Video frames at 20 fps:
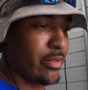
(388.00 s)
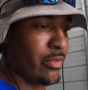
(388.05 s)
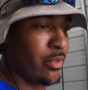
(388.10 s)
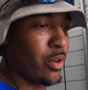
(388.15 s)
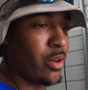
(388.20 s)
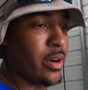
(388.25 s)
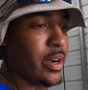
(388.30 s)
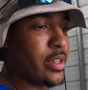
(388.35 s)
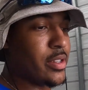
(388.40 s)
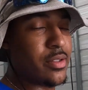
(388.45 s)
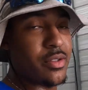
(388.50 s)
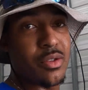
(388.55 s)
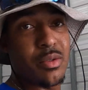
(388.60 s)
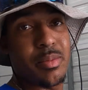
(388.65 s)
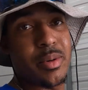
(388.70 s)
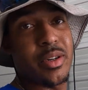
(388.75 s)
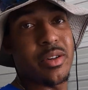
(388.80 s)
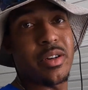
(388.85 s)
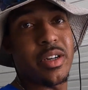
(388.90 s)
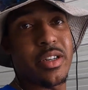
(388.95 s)
for a
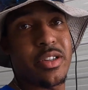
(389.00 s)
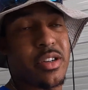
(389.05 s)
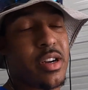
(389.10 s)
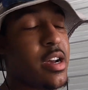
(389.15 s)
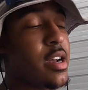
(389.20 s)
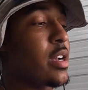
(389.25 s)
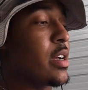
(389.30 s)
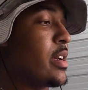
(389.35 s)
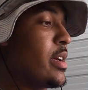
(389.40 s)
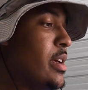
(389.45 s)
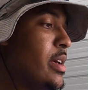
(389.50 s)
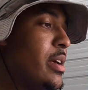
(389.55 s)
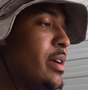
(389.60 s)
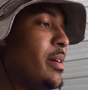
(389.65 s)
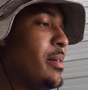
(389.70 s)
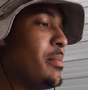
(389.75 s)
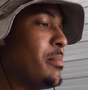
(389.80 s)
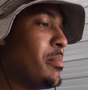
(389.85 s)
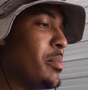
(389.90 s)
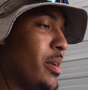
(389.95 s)
Super Duty truck,
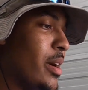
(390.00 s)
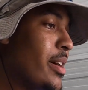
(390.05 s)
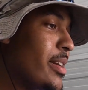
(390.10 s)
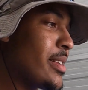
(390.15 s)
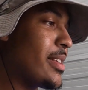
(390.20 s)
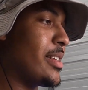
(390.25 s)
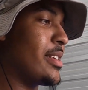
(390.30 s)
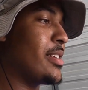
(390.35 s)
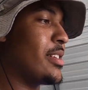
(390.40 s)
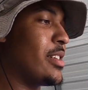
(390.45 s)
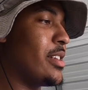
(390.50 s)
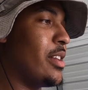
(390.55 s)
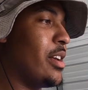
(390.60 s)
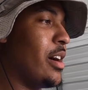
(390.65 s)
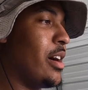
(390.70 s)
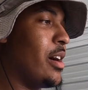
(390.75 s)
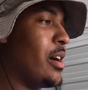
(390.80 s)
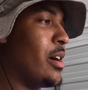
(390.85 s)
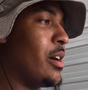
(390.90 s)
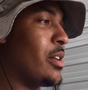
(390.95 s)
but
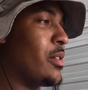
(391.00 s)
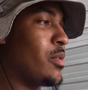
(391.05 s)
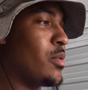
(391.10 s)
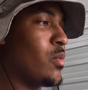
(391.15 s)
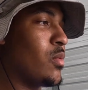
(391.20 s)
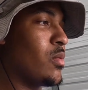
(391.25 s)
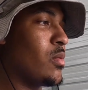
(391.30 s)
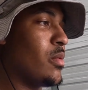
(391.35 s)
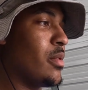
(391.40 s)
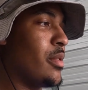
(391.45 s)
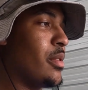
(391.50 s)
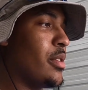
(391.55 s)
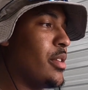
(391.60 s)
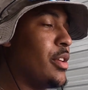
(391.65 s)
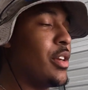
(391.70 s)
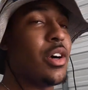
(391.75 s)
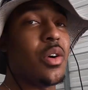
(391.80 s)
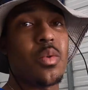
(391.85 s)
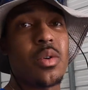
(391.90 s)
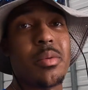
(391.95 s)

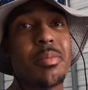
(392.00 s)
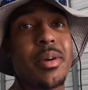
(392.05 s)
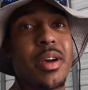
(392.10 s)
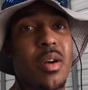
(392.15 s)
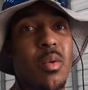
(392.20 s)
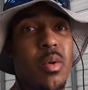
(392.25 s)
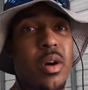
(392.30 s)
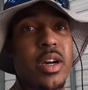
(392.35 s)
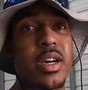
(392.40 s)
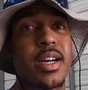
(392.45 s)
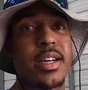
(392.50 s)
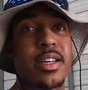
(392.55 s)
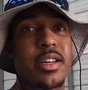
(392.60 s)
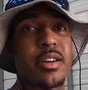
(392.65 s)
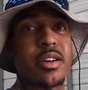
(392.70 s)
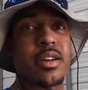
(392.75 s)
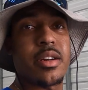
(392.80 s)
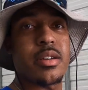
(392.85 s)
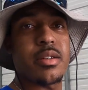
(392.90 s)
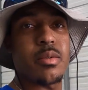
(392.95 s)
you know, we'll be able to work
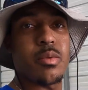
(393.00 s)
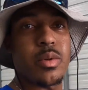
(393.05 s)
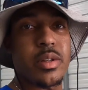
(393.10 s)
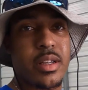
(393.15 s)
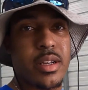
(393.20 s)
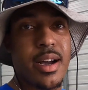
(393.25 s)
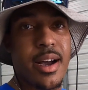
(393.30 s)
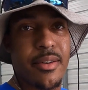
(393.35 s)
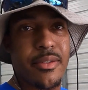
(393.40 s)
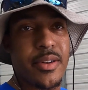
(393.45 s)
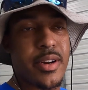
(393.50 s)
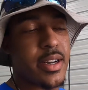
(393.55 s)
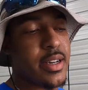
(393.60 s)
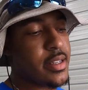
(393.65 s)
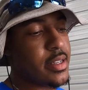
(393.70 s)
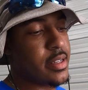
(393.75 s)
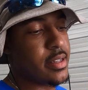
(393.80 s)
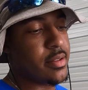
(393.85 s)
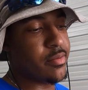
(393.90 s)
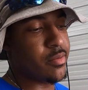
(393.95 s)
under it with
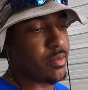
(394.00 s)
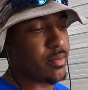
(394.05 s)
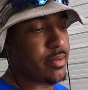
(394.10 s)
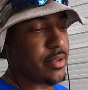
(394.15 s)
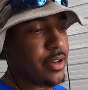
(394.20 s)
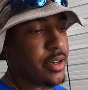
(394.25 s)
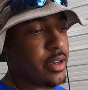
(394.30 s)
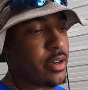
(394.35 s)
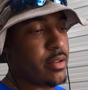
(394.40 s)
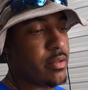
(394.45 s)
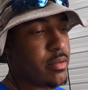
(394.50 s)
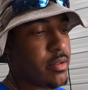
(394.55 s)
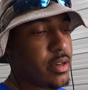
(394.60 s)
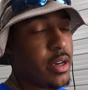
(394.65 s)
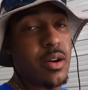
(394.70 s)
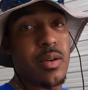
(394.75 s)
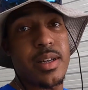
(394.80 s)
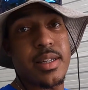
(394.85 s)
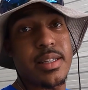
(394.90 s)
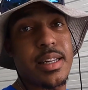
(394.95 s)
confidence and
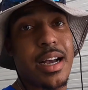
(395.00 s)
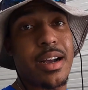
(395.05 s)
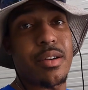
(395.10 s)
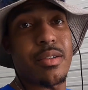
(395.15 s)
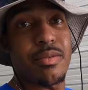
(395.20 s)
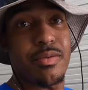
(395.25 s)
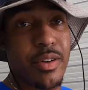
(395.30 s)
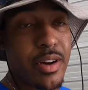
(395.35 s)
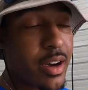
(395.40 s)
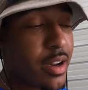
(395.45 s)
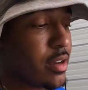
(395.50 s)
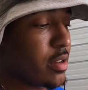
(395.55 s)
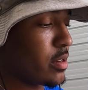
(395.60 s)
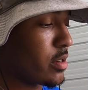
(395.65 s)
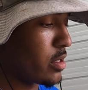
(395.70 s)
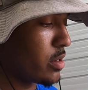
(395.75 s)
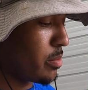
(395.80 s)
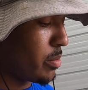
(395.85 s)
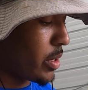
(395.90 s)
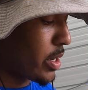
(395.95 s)
know it's not gonna fall on
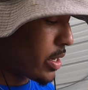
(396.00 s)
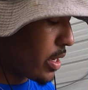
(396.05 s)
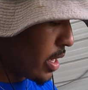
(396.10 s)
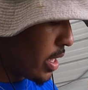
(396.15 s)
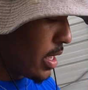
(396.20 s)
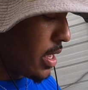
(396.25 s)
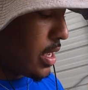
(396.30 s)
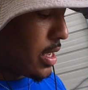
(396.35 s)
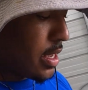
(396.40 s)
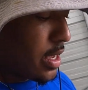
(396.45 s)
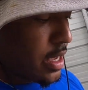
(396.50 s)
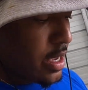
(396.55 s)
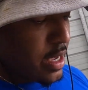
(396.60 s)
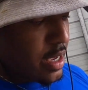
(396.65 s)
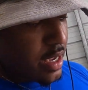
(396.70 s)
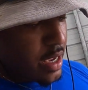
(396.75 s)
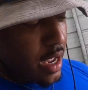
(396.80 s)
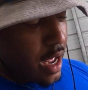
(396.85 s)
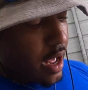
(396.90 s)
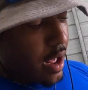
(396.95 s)
us. But
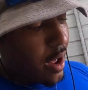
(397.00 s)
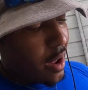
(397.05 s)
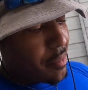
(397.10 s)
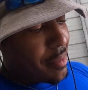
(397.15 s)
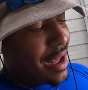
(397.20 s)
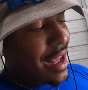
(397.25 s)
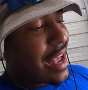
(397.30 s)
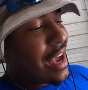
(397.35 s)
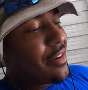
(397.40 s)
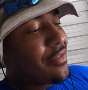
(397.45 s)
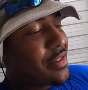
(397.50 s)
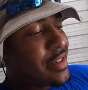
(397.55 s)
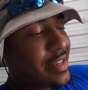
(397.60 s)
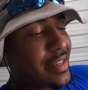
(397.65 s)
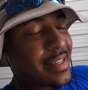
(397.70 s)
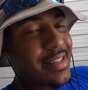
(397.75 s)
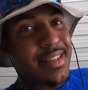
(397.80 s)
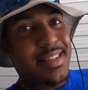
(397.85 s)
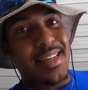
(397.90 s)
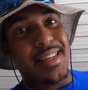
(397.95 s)
I have
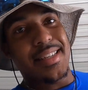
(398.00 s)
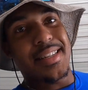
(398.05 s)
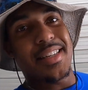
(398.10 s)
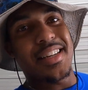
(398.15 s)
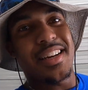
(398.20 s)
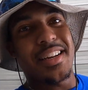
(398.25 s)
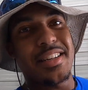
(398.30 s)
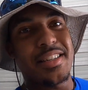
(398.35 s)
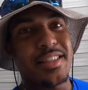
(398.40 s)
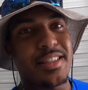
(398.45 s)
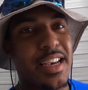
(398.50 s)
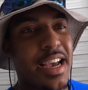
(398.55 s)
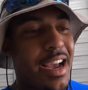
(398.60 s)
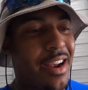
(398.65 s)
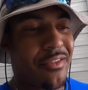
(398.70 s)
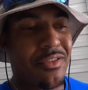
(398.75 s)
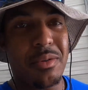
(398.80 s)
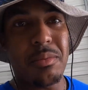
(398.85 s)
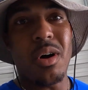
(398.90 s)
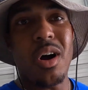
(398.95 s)
this 6-ton
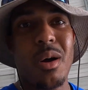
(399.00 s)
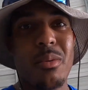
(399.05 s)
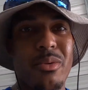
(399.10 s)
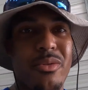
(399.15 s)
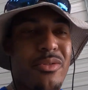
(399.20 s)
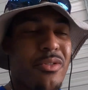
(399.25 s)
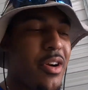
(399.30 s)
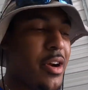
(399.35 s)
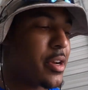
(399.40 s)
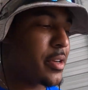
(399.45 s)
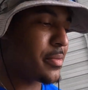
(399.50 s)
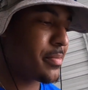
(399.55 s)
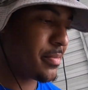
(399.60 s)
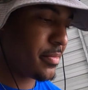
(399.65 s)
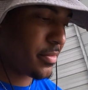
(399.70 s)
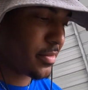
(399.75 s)
jack from Harbor Freight